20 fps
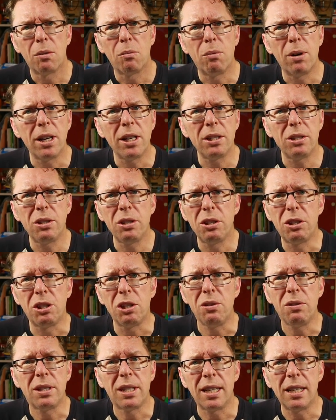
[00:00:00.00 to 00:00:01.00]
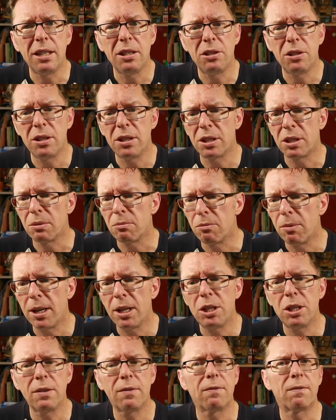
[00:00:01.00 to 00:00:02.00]
Where's your due diligence,
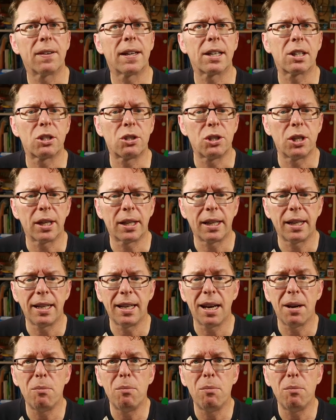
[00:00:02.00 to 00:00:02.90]
where's your facts checking,